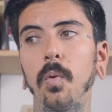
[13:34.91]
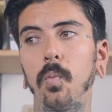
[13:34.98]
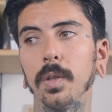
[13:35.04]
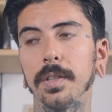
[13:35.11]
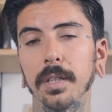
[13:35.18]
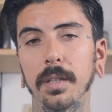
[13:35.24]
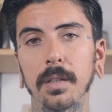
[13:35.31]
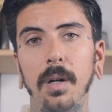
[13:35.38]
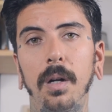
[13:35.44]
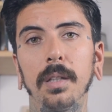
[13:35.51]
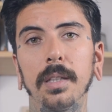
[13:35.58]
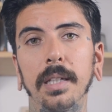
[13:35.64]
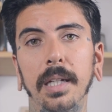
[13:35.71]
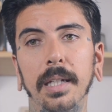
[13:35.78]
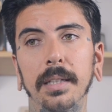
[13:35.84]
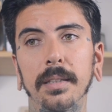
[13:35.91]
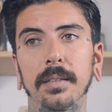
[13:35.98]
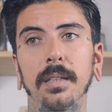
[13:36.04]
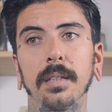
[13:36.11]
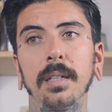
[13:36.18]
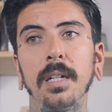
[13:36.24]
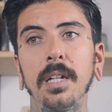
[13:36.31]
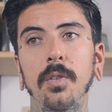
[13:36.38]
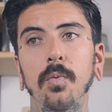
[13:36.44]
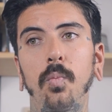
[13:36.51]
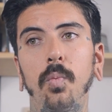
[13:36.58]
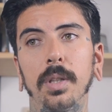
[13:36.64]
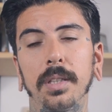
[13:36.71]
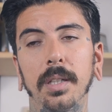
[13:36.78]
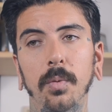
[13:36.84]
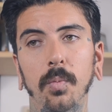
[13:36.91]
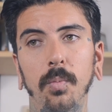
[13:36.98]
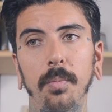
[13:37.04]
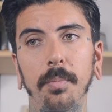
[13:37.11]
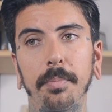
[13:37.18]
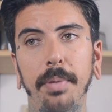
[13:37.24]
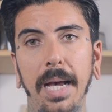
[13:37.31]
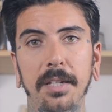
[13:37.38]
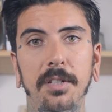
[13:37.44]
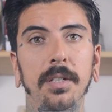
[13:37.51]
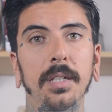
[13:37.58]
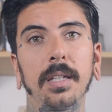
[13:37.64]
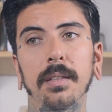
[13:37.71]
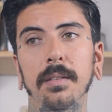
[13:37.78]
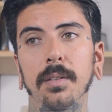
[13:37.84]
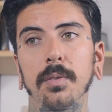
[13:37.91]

what their calling is and what their passion is.